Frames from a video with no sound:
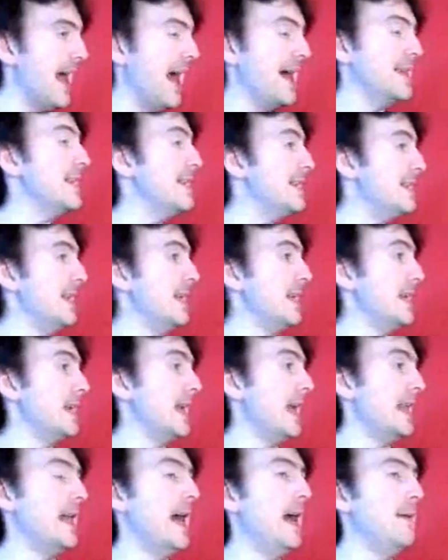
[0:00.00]
that's a
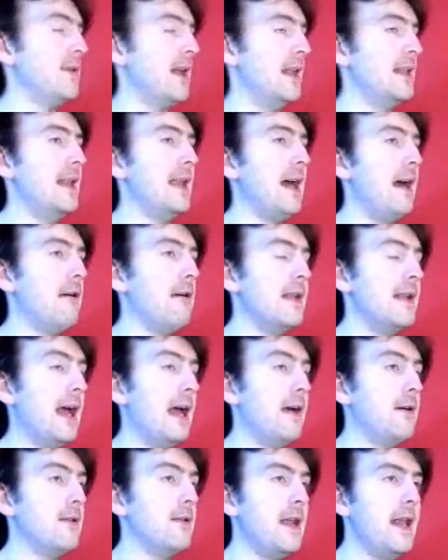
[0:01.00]
leak, and
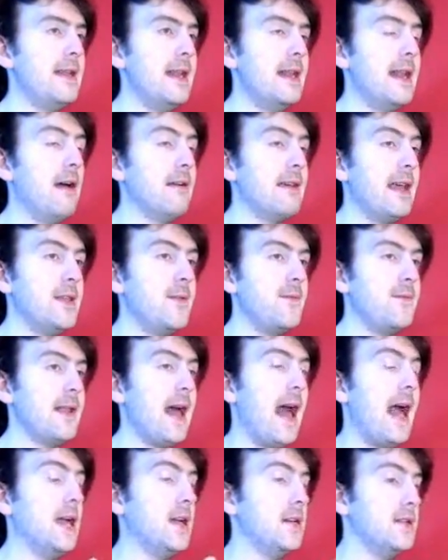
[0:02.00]
then I'll get the
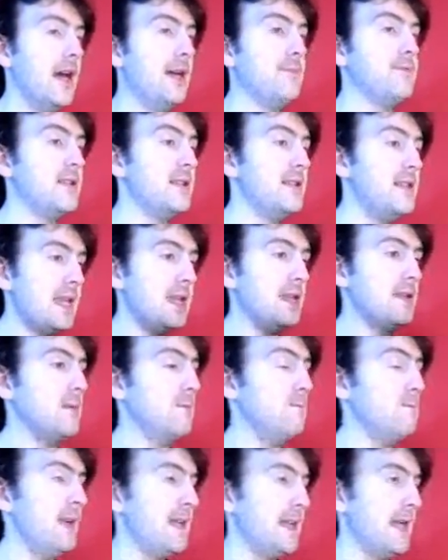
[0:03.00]
flak because I just leaked
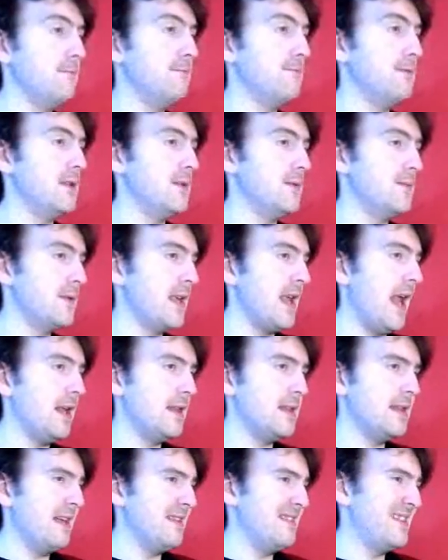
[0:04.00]
something that was
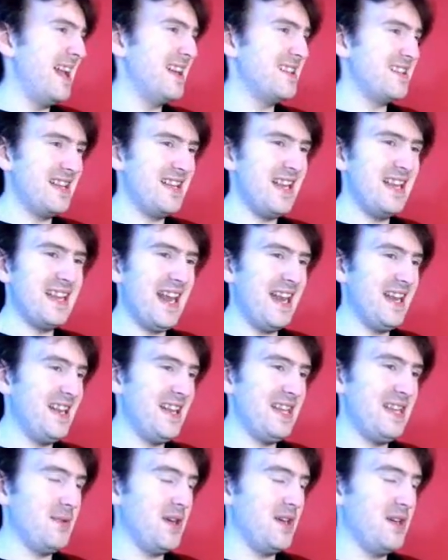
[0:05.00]
that technically did get
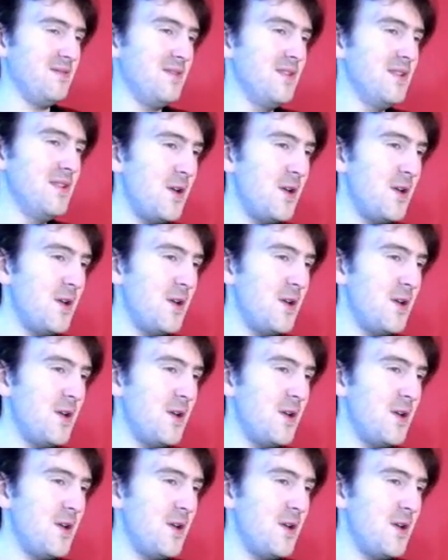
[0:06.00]
leaked, but